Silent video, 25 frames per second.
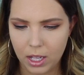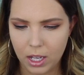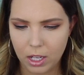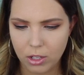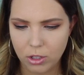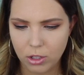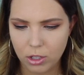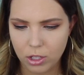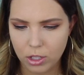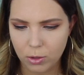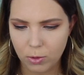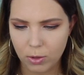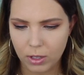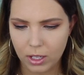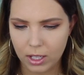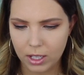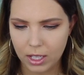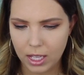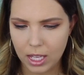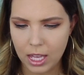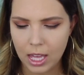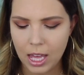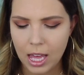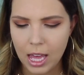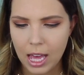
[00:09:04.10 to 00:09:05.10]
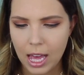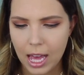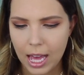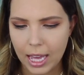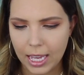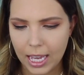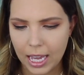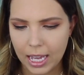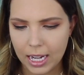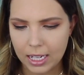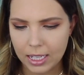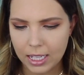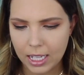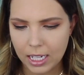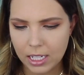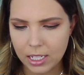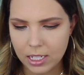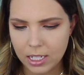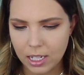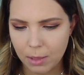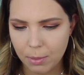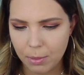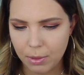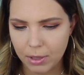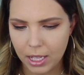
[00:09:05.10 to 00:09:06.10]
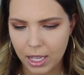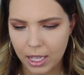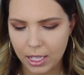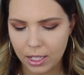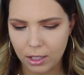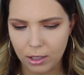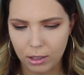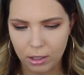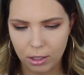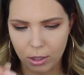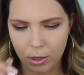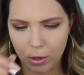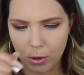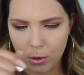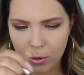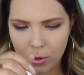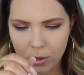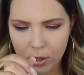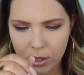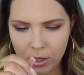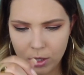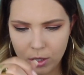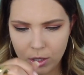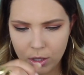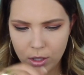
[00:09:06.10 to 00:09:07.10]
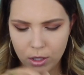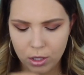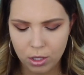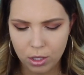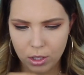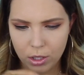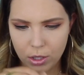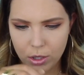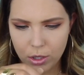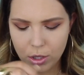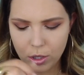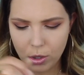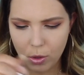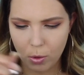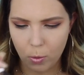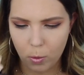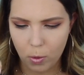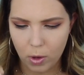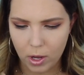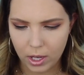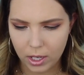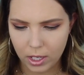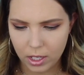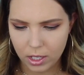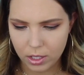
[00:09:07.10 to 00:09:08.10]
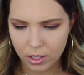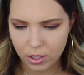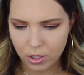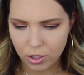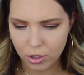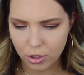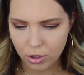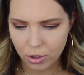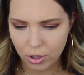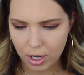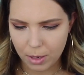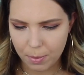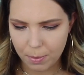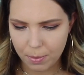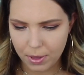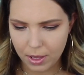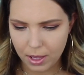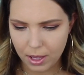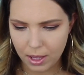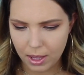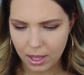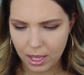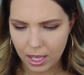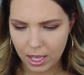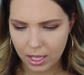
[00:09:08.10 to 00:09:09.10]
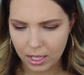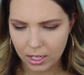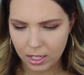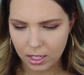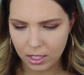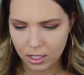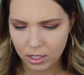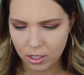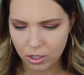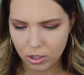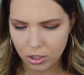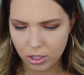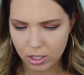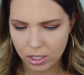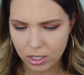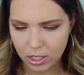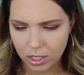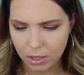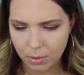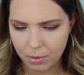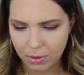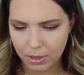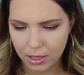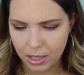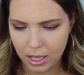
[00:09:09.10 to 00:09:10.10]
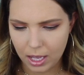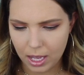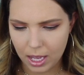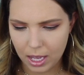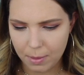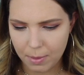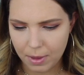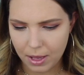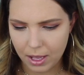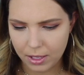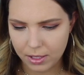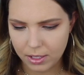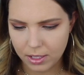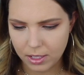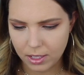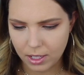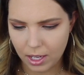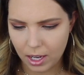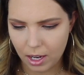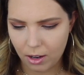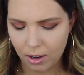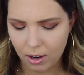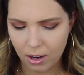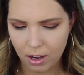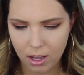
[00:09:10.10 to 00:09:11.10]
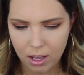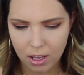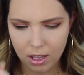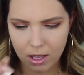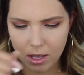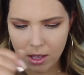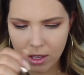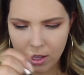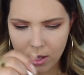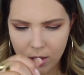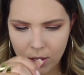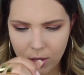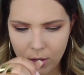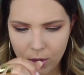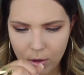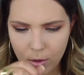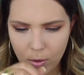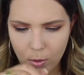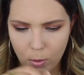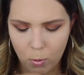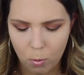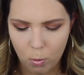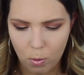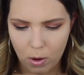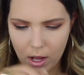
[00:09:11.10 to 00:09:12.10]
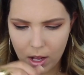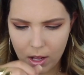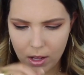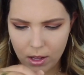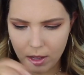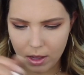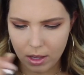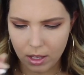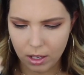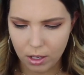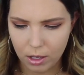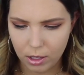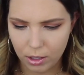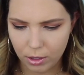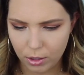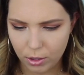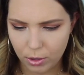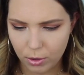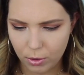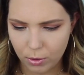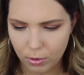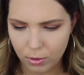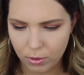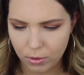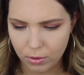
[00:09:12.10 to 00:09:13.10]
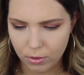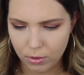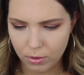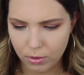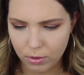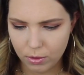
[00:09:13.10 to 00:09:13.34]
lashes quickly. I kind of like to apply glue to one strip, then just apply mascara while the glue